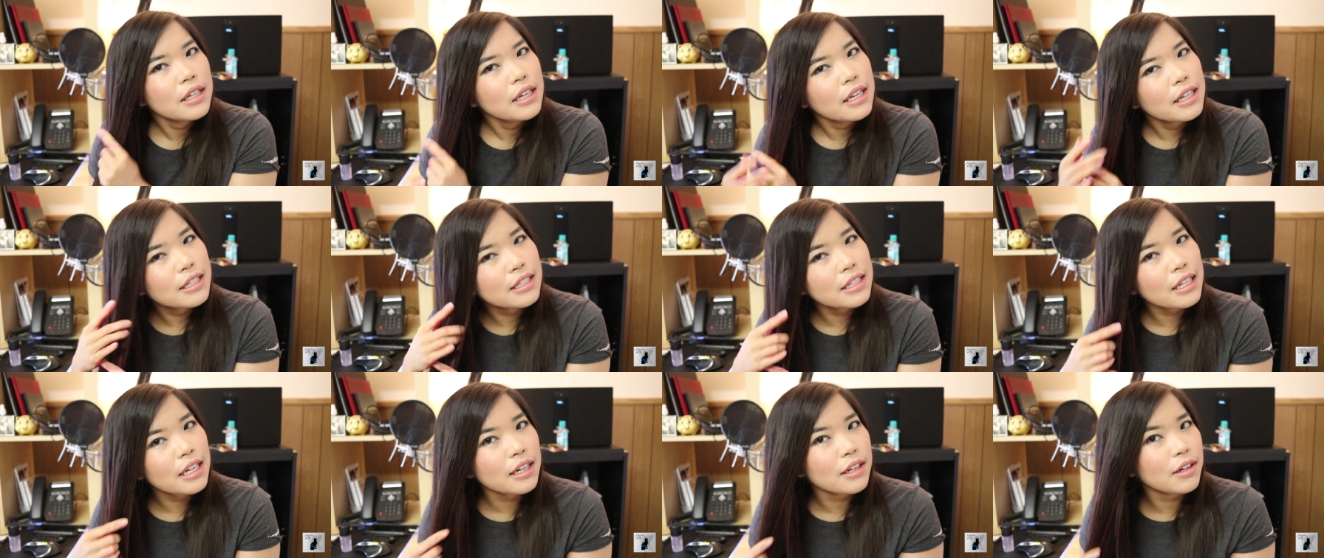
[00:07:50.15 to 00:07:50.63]

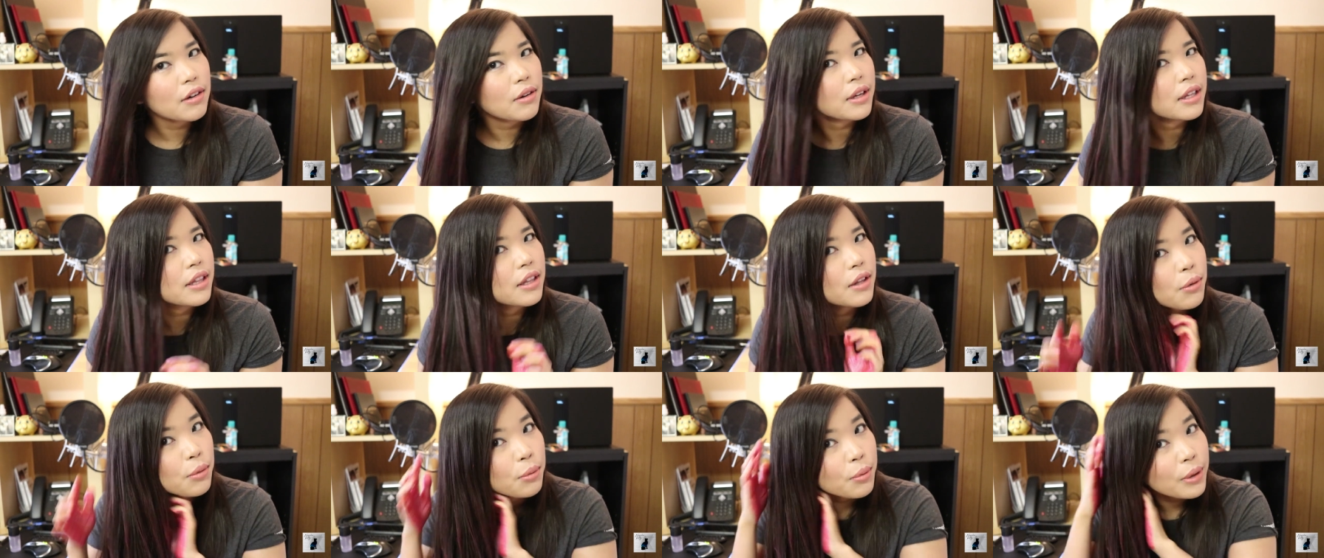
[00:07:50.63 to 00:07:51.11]
instead of
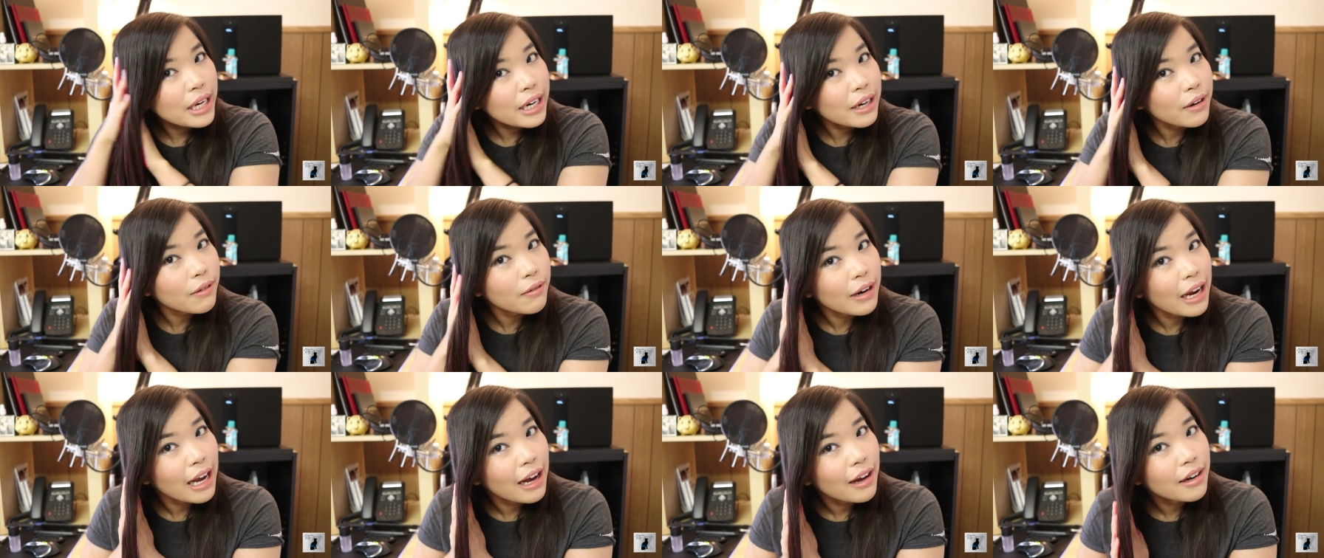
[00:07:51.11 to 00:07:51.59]
going the wig
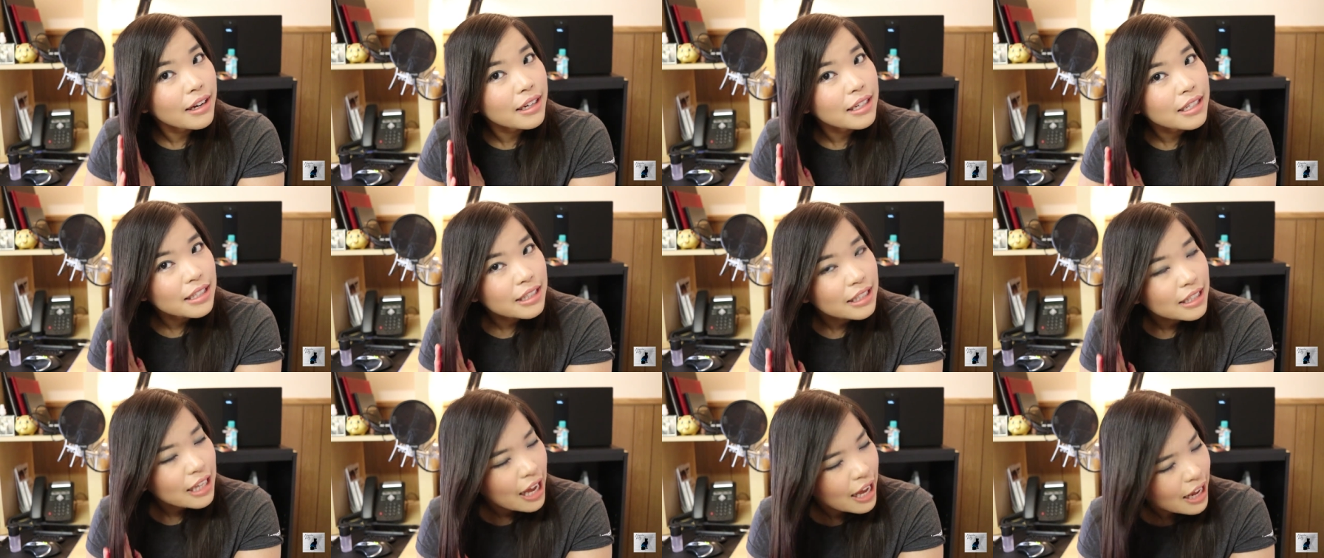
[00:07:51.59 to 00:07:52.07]
route, I
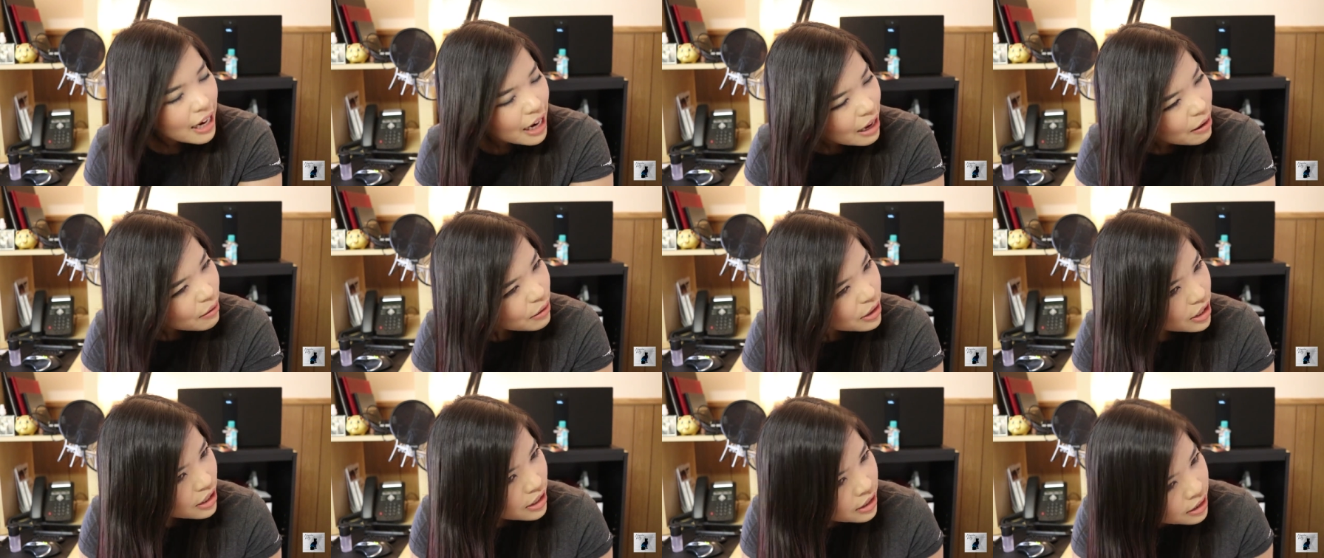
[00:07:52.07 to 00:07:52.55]
decided
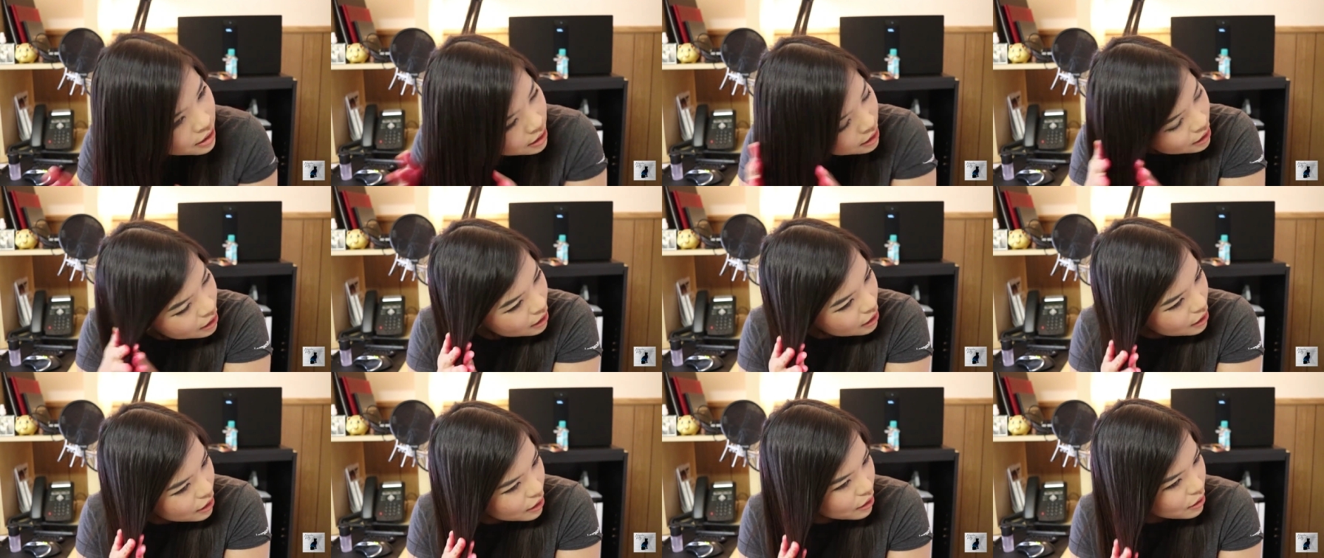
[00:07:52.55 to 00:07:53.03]
I would just
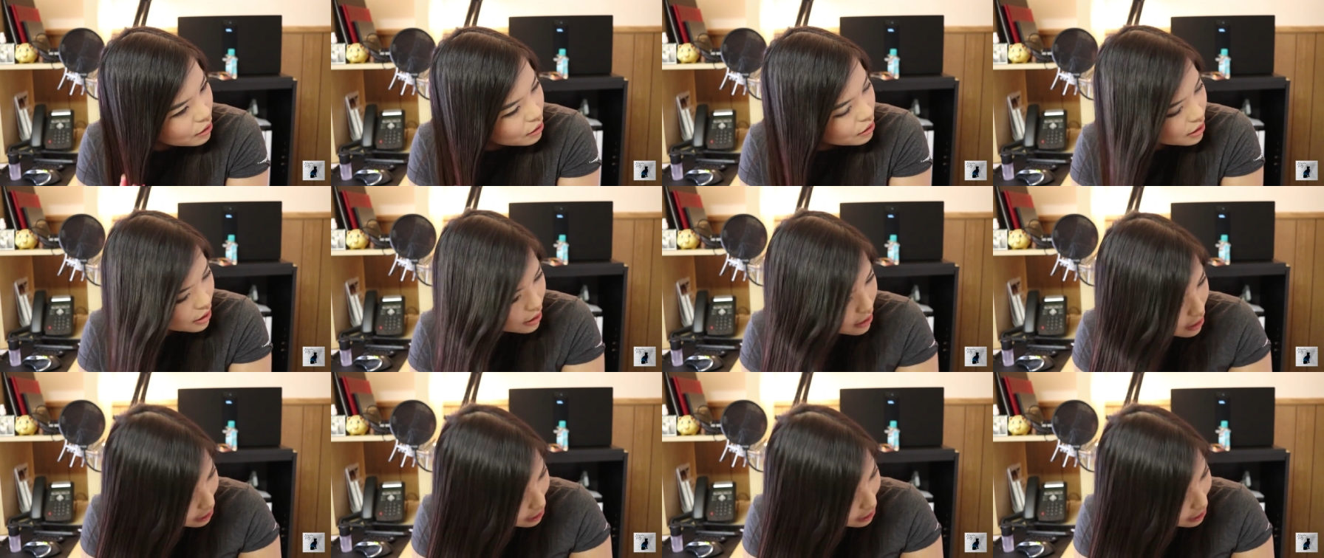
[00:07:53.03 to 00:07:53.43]
use